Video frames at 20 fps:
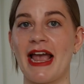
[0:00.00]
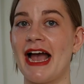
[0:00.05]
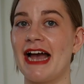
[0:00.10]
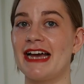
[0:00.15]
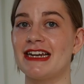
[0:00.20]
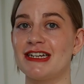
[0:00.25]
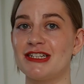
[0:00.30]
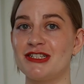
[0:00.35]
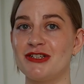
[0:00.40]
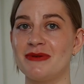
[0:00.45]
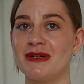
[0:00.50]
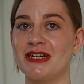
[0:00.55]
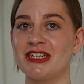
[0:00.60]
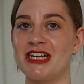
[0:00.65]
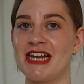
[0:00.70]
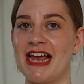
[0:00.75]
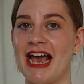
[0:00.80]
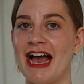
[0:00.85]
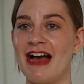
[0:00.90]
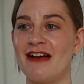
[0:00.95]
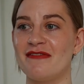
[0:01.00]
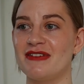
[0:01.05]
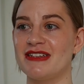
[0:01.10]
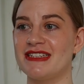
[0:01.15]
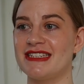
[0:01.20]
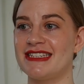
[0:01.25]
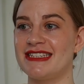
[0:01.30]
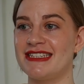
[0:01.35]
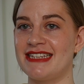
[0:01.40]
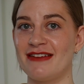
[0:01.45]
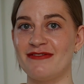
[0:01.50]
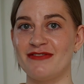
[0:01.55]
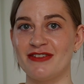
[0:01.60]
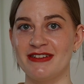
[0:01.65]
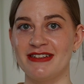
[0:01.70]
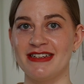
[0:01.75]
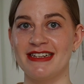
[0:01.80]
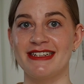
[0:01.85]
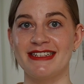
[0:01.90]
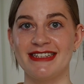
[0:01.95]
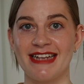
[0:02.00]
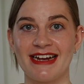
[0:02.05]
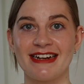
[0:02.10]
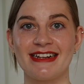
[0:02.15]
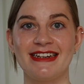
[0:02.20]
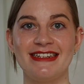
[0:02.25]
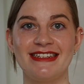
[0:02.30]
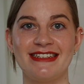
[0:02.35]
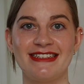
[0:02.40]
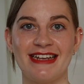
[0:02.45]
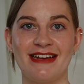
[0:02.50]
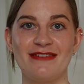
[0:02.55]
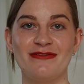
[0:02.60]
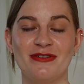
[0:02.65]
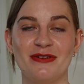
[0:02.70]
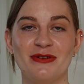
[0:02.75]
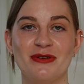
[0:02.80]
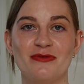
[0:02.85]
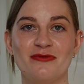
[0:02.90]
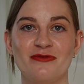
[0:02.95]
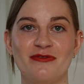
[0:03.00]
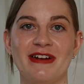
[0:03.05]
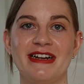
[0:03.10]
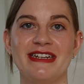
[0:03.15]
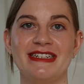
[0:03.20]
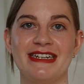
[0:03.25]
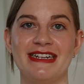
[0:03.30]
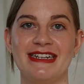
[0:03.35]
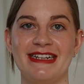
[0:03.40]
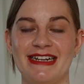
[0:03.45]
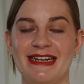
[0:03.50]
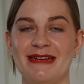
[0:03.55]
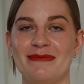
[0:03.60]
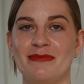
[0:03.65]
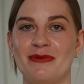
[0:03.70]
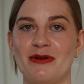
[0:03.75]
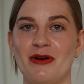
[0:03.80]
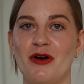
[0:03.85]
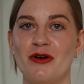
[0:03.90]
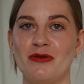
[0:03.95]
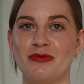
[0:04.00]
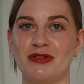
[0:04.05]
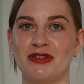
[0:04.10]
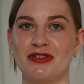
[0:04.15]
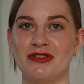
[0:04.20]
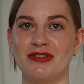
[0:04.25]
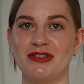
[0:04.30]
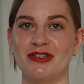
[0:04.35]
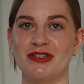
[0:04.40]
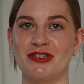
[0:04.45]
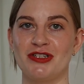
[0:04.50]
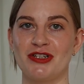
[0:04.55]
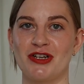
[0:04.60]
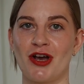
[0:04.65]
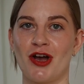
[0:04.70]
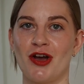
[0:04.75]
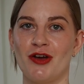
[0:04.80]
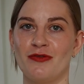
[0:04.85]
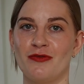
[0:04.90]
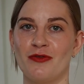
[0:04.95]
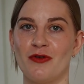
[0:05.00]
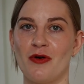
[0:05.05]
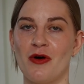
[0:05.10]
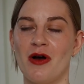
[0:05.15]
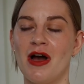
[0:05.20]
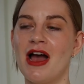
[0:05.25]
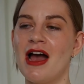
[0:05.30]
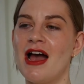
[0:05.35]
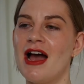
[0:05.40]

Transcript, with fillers: And I do actually have seven, exactly seven red lip options to go for.